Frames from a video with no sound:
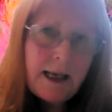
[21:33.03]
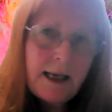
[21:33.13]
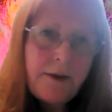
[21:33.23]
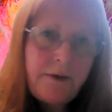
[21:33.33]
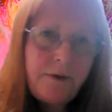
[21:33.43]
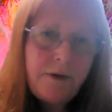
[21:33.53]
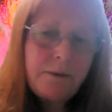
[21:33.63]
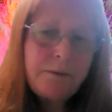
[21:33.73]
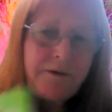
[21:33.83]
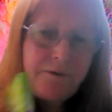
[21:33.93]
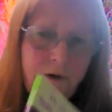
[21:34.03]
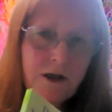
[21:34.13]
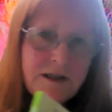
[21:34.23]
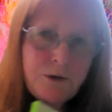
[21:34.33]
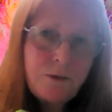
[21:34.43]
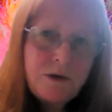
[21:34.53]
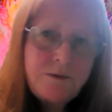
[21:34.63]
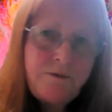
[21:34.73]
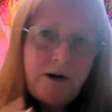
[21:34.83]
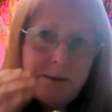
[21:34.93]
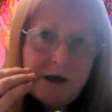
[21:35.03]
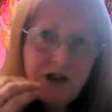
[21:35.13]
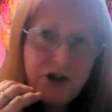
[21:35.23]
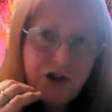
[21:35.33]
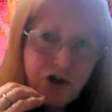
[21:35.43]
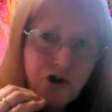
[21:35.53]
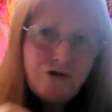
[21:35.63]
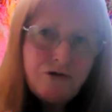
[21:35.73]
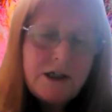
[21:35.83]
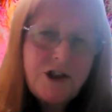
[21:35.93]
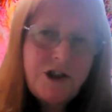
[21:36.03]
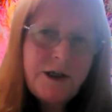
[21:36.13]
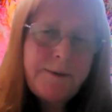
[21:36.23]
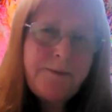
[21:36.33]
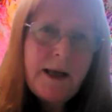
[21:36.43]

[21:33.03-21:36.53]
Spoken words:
And my first book was very much the structure.